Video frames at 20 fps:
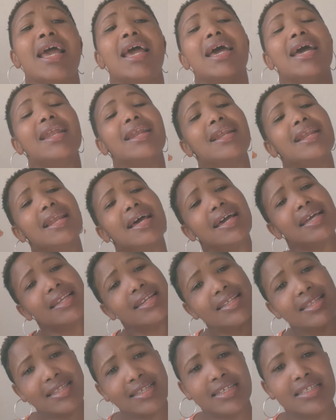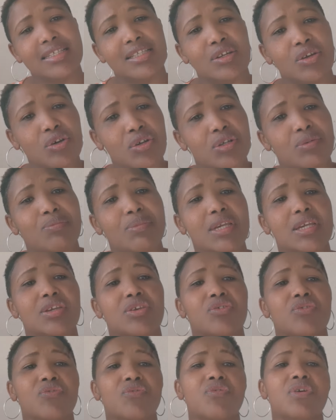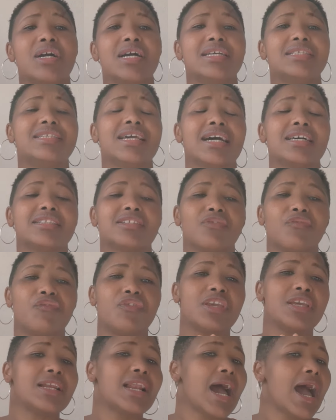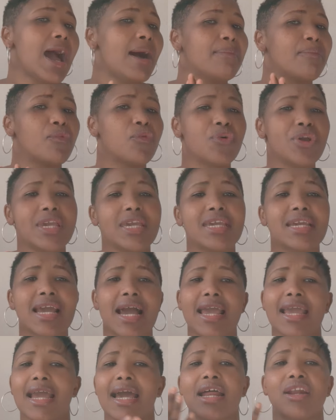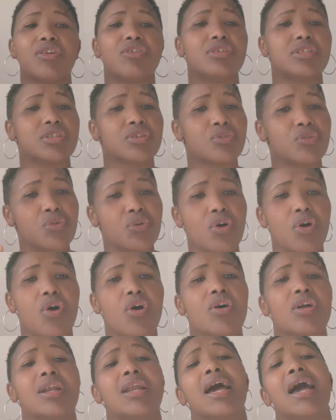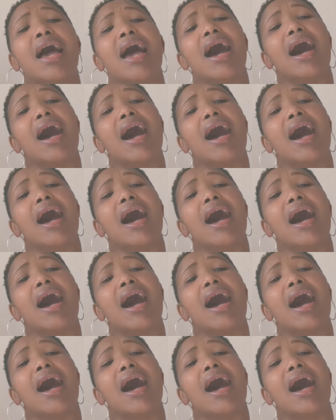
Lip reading: and let this not make you just feel I'm weak, I cannot go on.